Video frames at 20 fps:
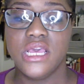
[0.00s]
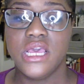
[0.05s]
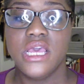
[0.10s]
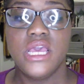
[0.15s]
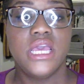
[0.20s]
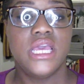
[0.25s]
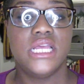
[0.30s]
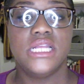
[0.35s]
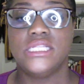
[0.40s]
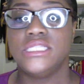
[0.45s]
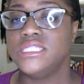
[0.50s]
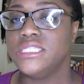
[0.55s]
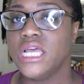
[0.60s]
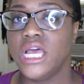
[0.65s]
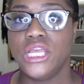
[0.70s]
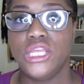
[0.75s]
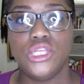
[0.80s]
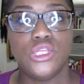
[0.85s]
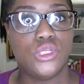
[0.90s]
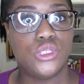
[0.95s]
It's not
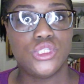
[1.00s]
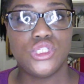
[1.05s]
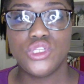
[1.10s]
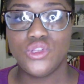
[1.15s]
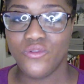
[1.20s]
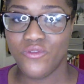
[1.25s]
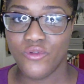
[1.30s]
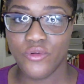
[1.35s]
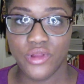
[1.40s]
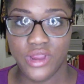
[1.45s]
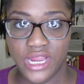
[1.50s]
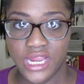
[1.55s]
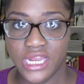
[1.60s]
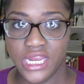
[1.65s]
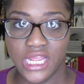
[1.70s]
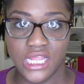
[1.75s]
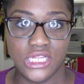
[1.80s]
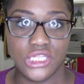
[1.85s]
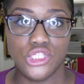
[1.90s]
used for eating.